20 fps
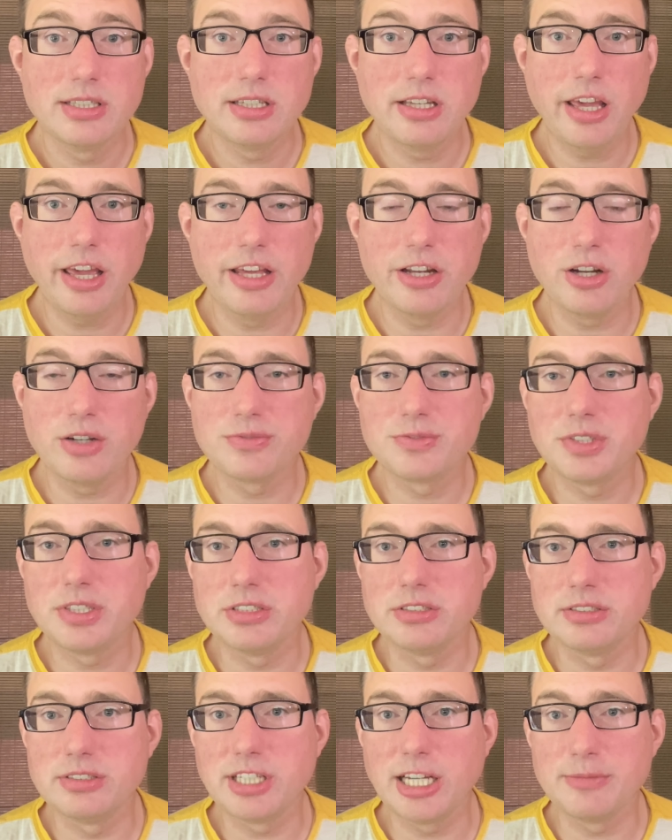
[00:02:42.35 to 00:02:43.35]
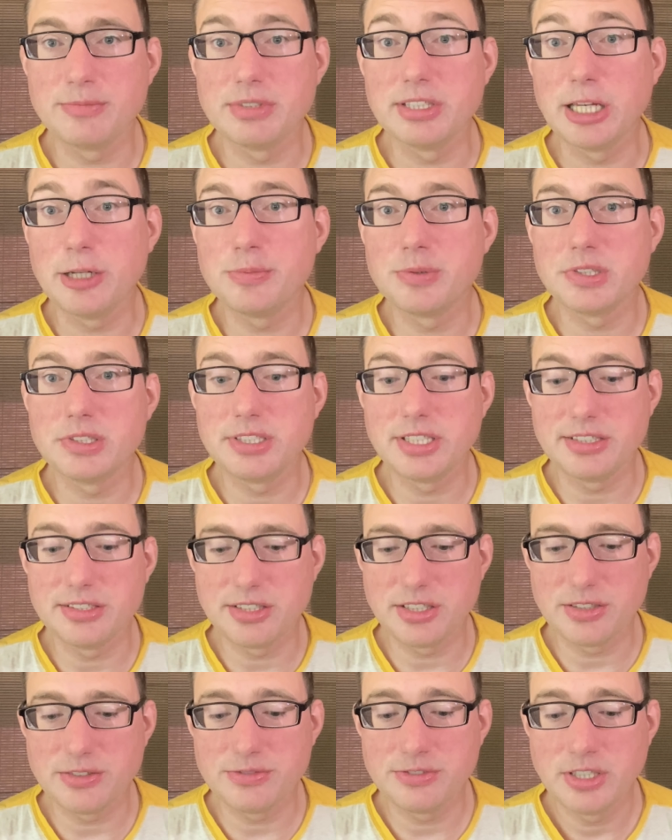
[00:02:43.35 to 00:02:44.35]
and oftentimes labor
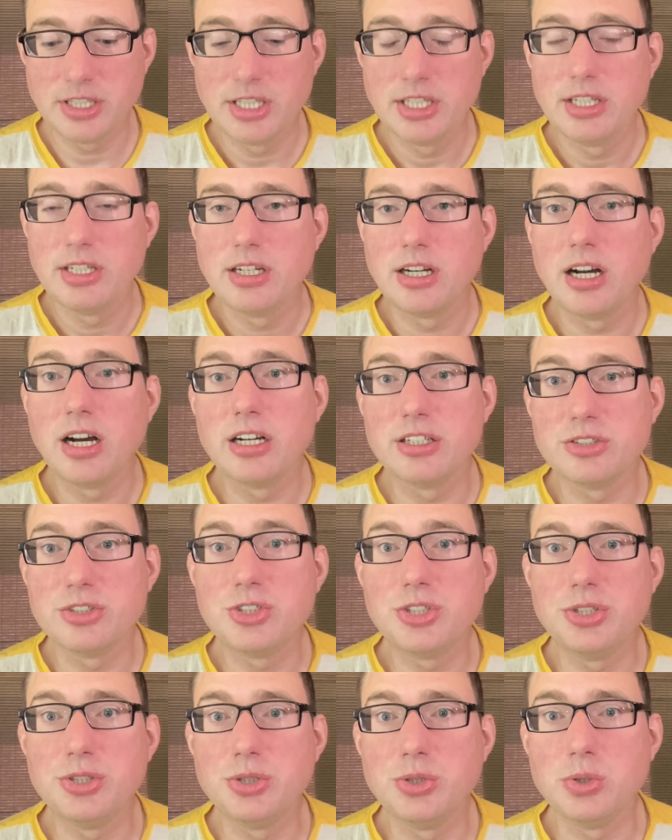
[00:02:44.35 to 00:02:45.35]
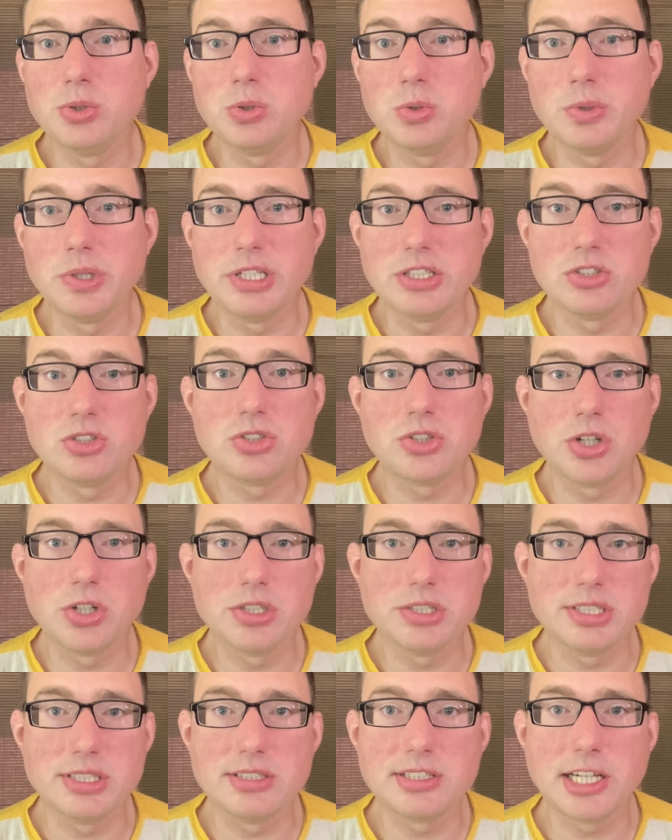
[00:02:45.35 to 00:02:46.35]
intensive to install
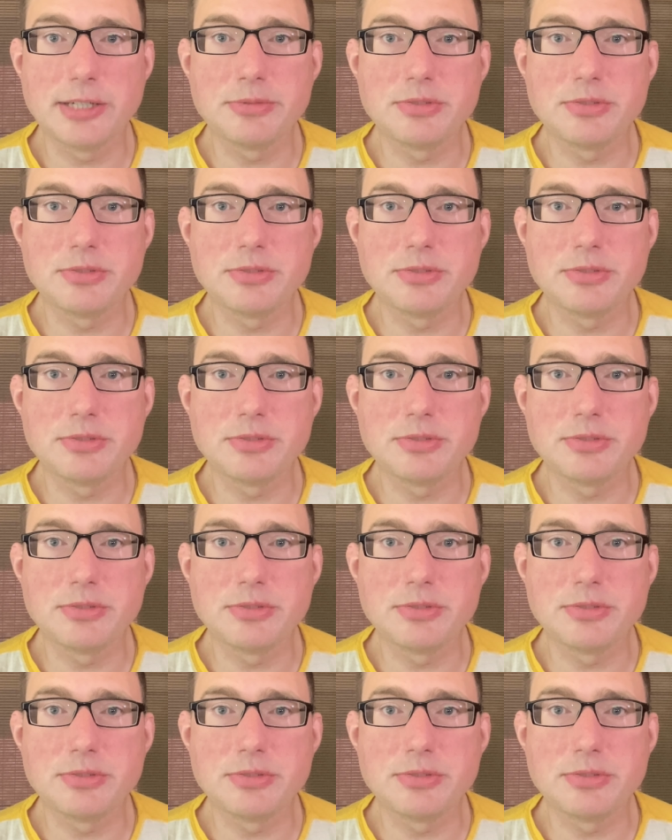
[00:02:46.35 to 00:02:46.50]
these types of